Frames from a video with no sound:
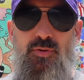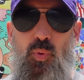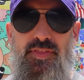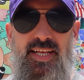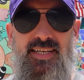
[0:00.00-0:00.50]
the
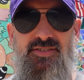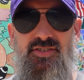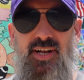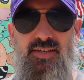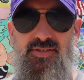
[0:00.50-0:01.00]
one thing that
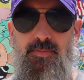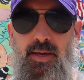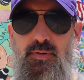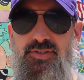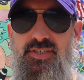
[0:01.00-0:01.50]
stood out to
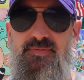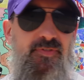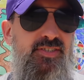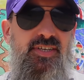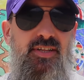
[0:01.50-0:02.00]
me was just
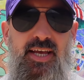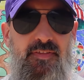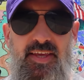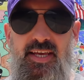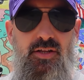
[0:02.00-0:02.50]
physically,
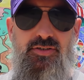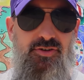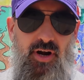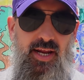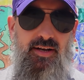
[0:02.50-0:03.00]
I think he
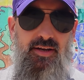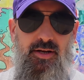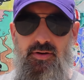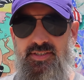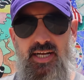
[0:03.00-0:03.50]
looks great.
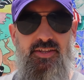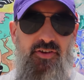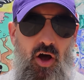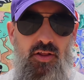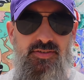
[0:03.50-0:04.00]
You know, he's not the
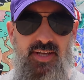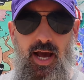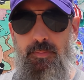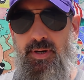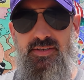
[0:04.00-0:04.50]
tallest
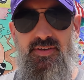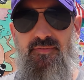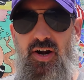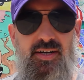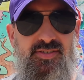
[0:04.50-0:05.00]
guy, but he's a
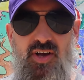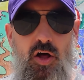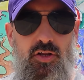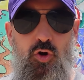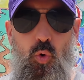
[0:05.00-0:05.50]
very
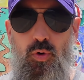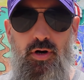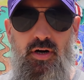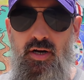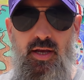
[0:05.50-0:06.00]
solid
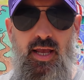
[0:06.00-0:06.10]
corner.